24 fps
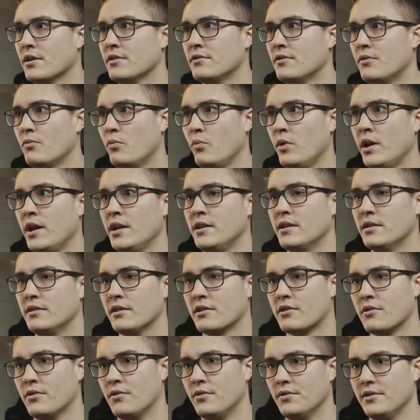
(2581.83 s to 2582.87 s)
in the wind and the
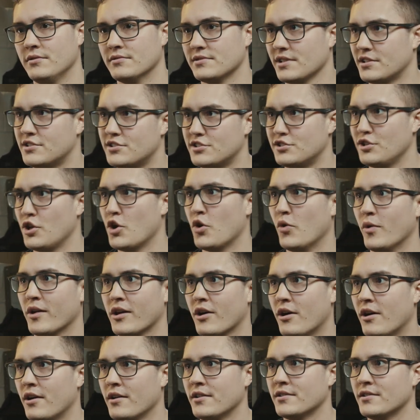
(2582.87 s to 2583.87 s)
cold. It was like snowing on